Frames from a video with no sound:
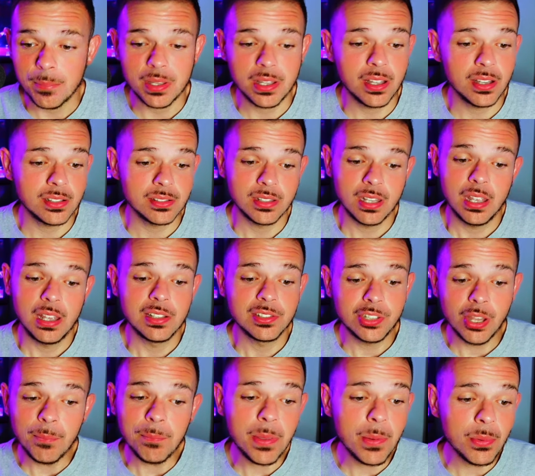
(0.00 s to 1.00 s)
Because
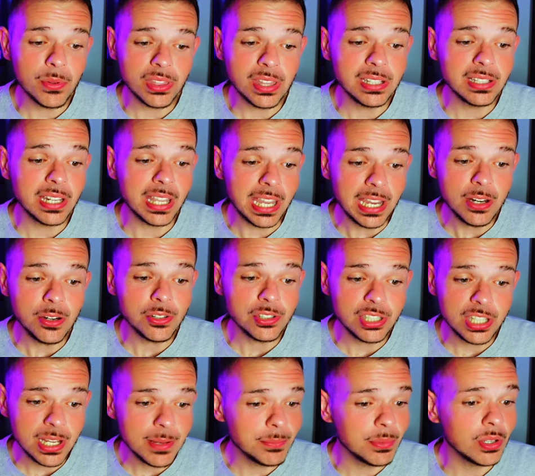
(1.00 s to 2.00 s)
some people think the Heat are
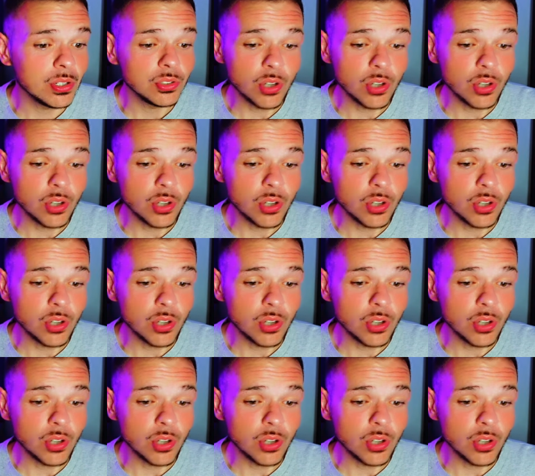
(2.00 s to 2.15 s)
cheap.